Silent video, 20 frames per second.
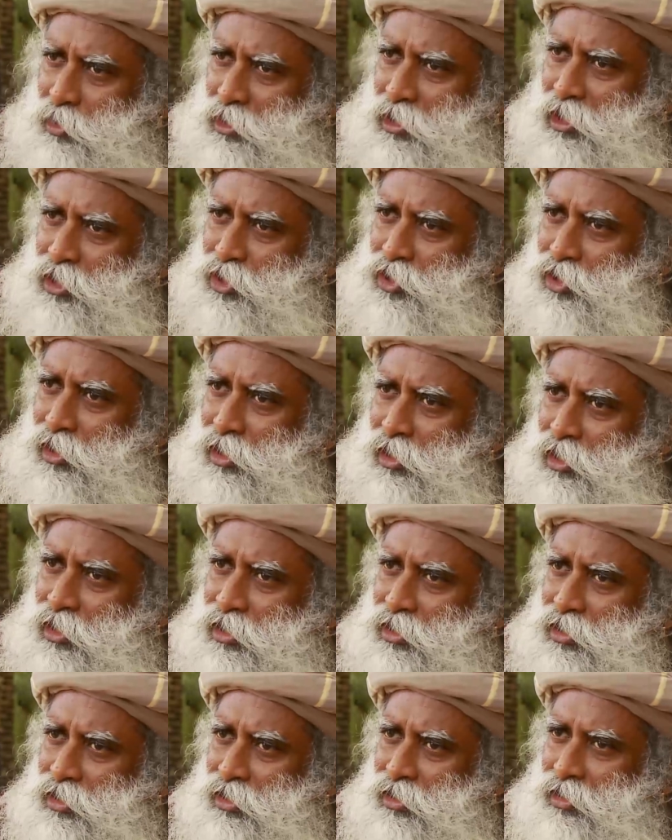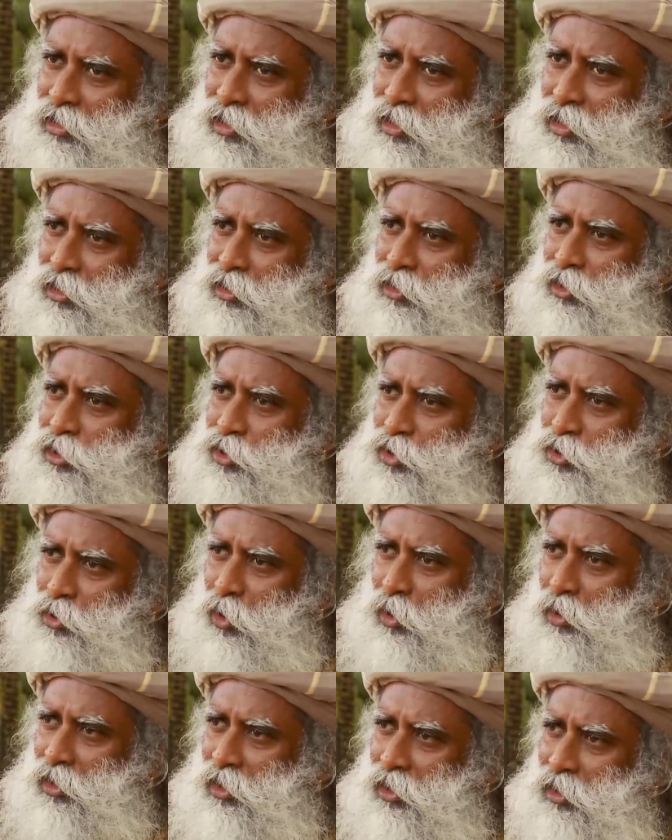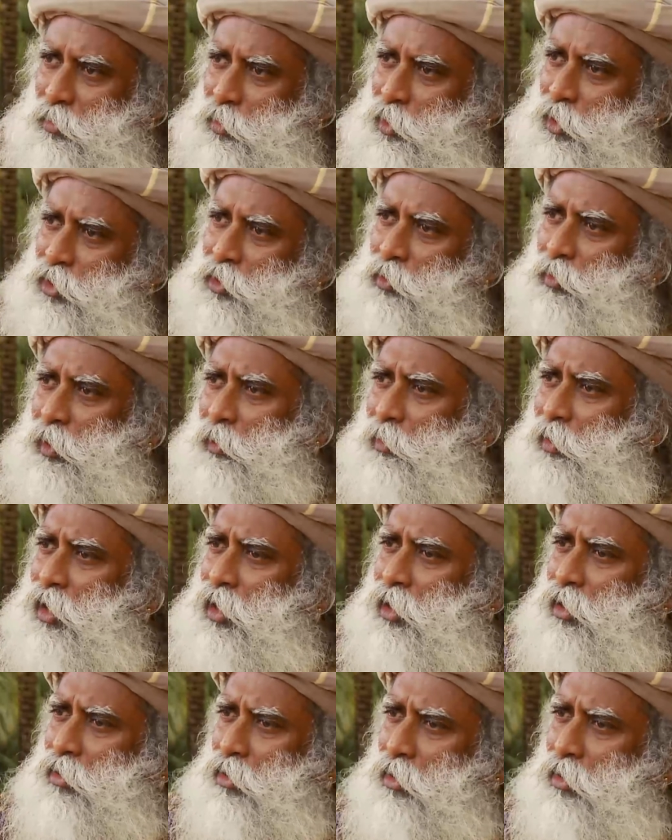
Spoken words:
potential is distorted because people are in